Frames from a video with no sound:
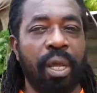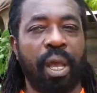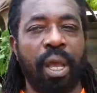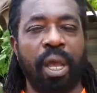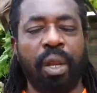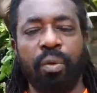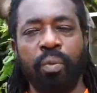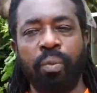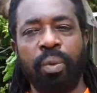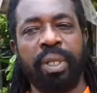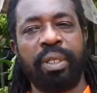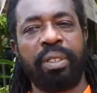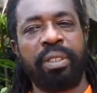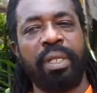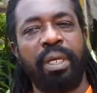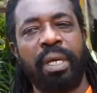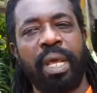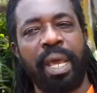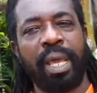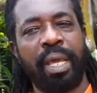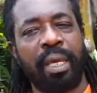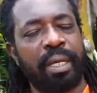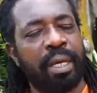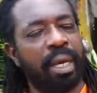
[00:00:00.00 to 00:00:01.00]
And with
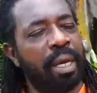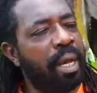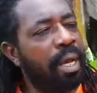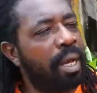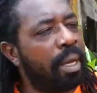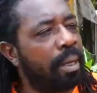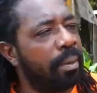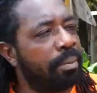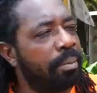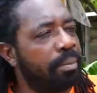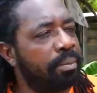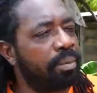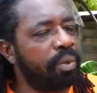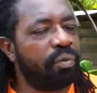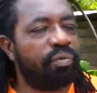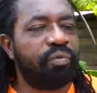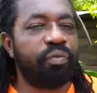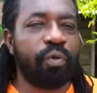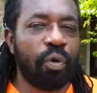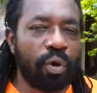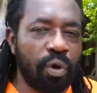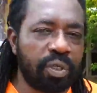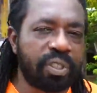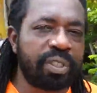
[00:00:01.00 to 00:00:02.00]
like um, the
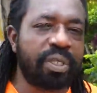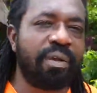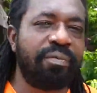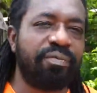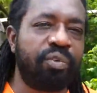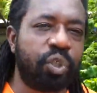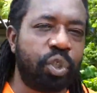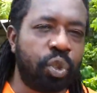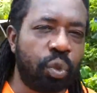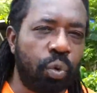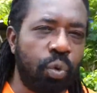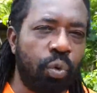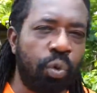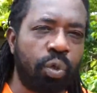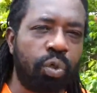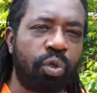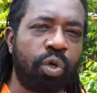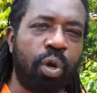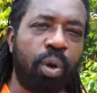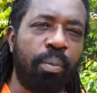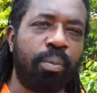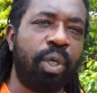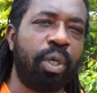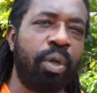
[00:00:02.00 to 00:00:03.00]
1st of June
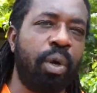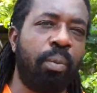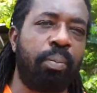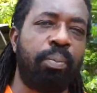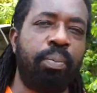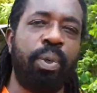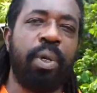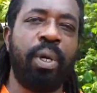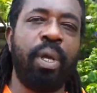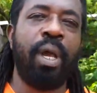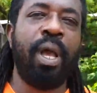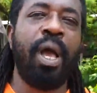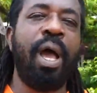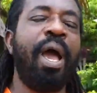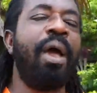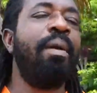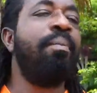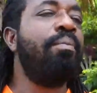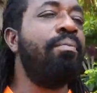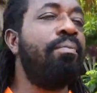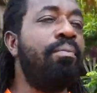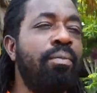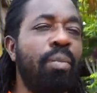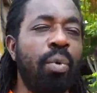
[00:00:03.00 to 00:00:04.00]
coming up, I
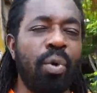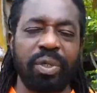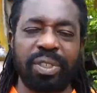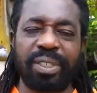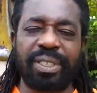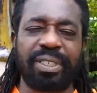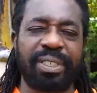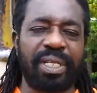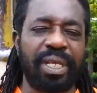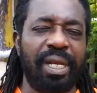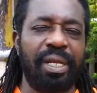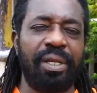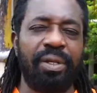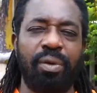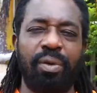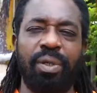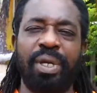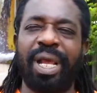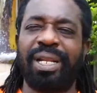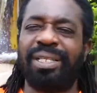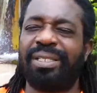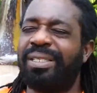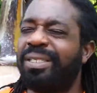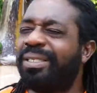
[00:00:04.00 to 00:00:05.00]
must tell you
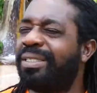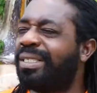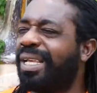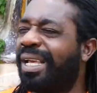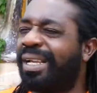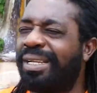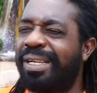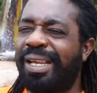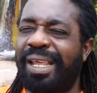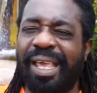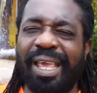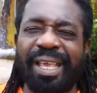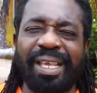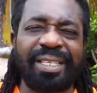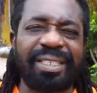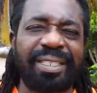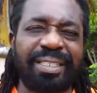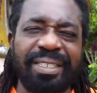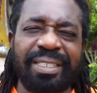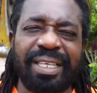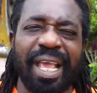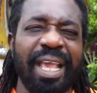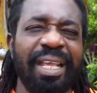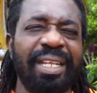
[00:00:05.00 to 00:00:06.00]
that is an
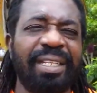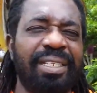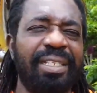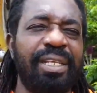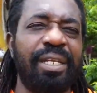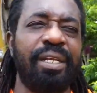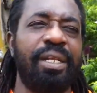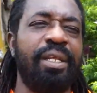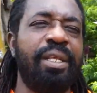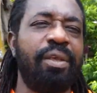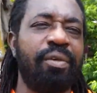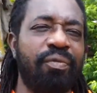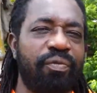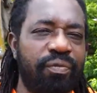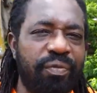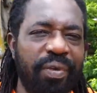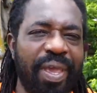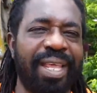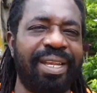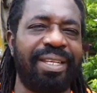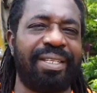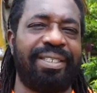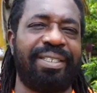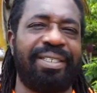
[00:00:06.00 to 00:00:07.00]
exciting
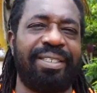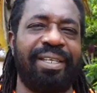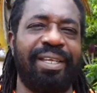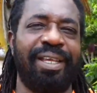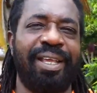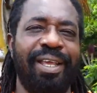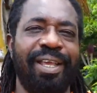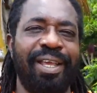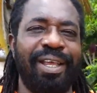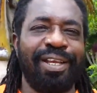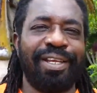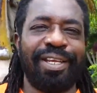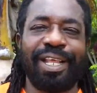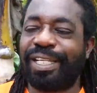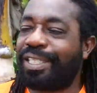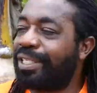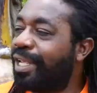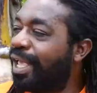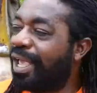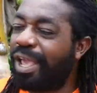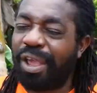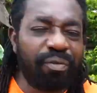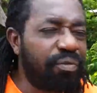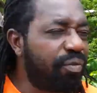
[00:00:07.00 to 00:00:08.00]
event that
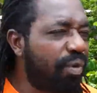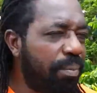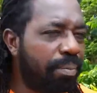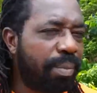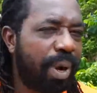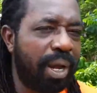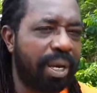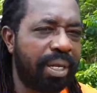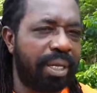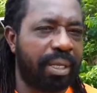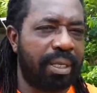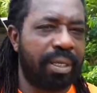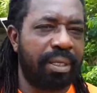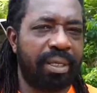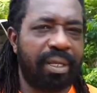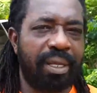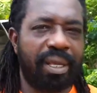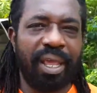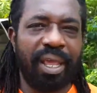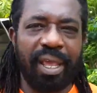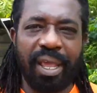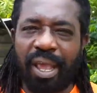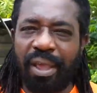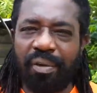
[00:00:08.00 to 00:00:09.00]
everybody
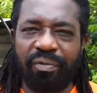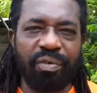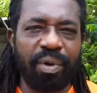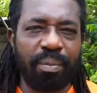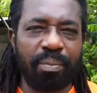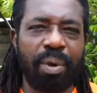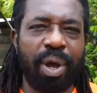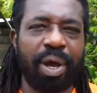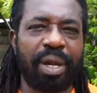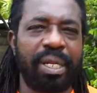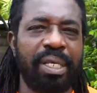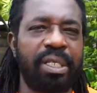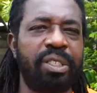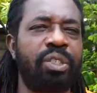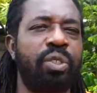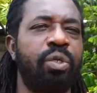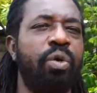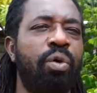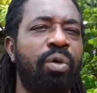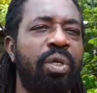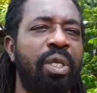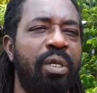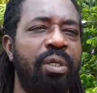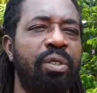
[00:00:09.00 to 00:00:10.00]
everybody's
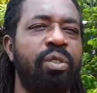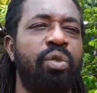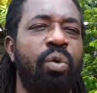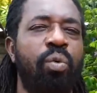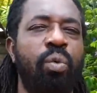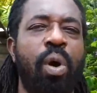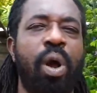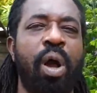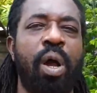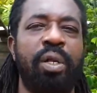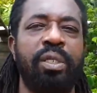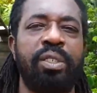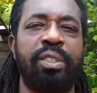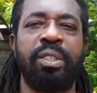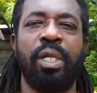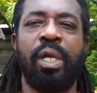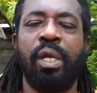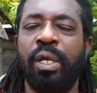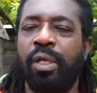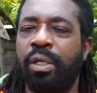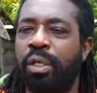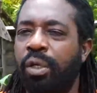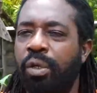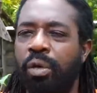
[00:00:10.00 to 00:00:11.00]
looking towards.
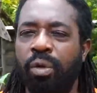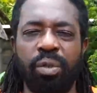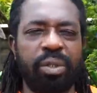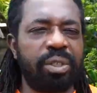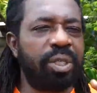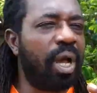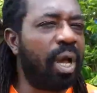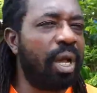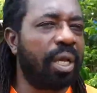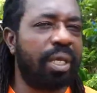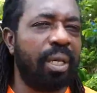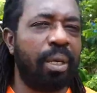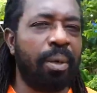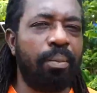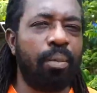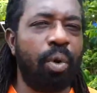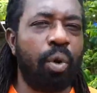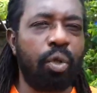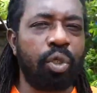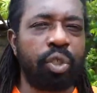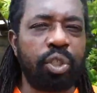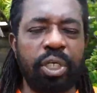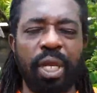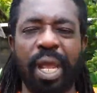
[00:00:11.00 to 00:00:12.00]
You know, talking
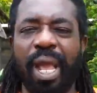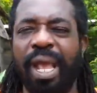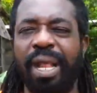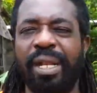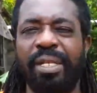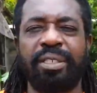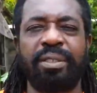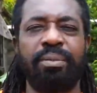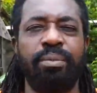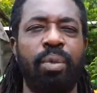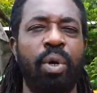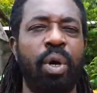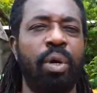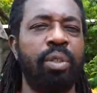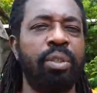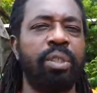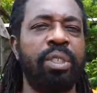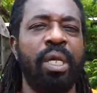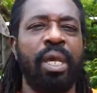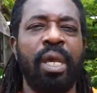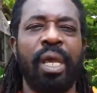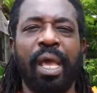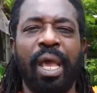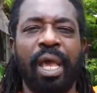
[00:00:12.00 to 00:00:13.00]
about Child's
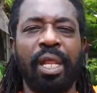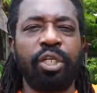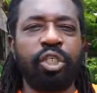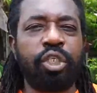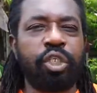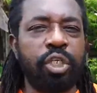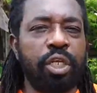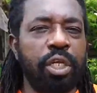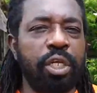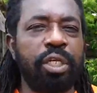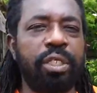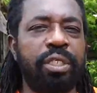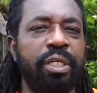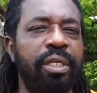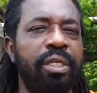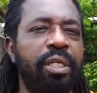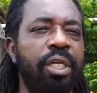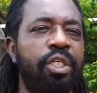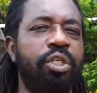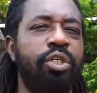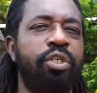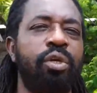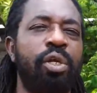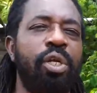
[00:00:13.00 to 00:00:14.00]
Month and cheating
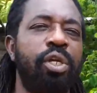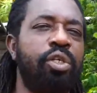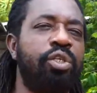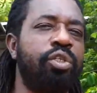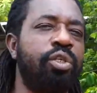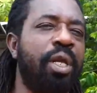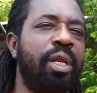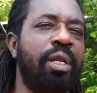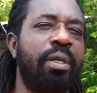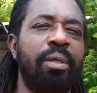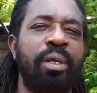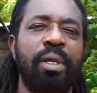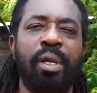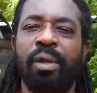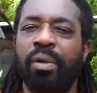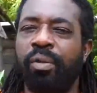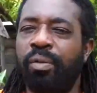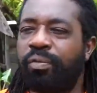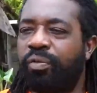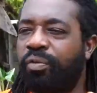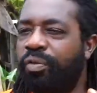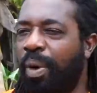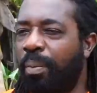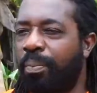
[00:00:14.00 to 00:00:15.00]
the children
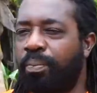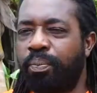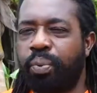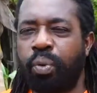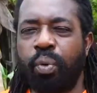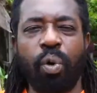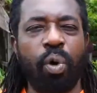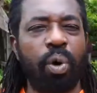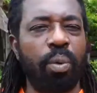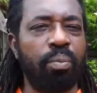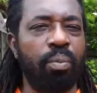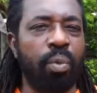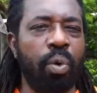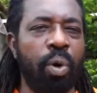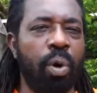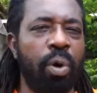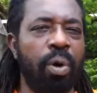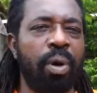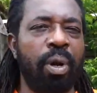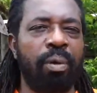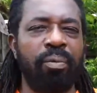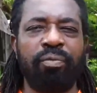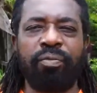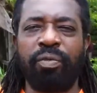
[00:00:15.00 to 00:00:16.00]
from
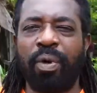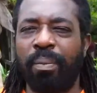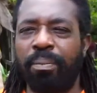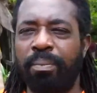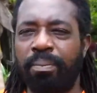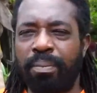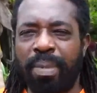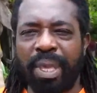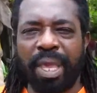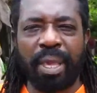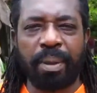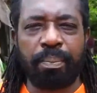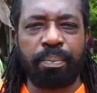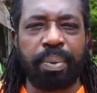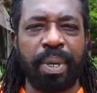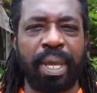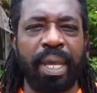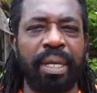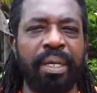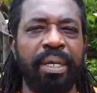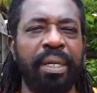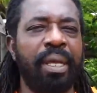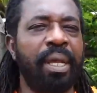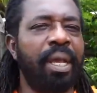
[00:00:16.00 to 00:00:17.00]
Portmore and from
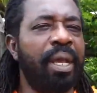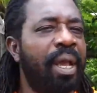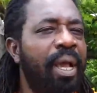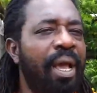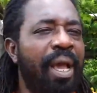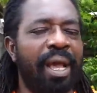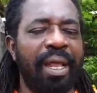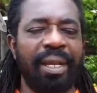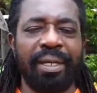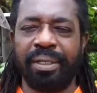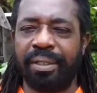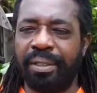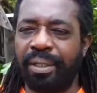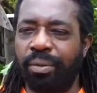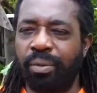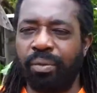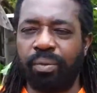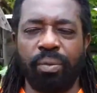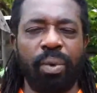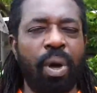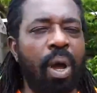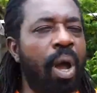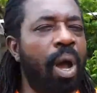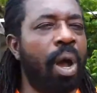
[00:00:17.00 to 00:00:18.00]
Maypen.
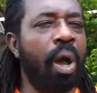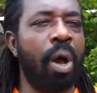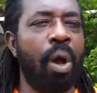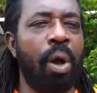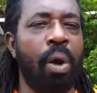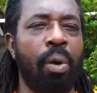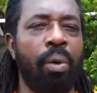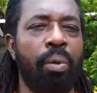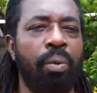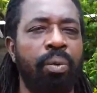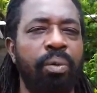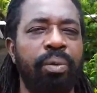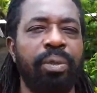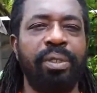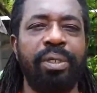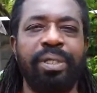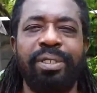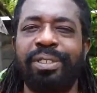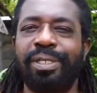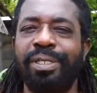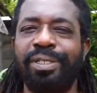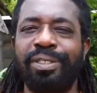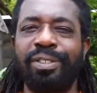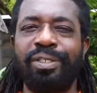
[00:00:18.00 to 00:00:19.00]
And wow,
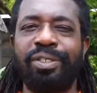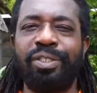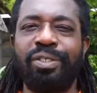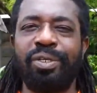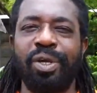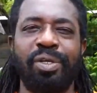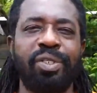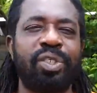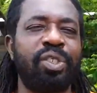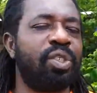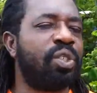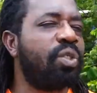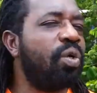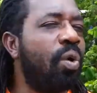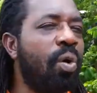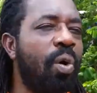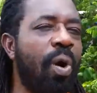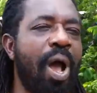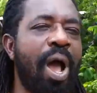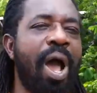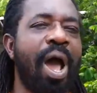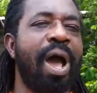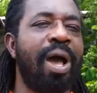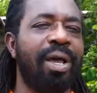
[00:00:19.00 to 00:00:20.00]
it is just so
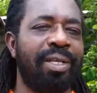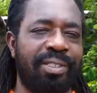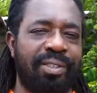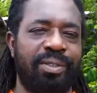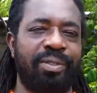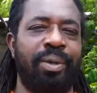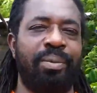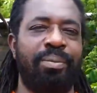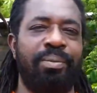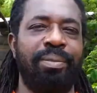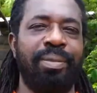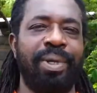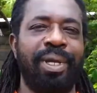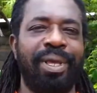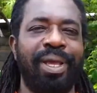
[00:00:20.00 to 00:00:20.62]
awesome.